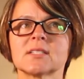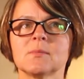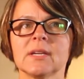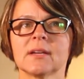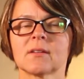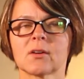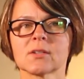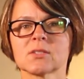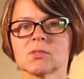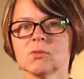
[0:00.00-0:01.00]
to be an
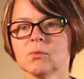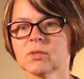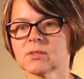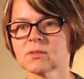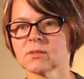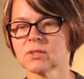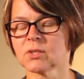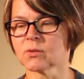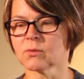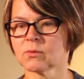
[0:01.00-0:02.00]
artist who wouldn't, you
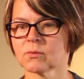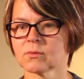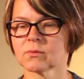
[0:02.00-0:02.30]
know,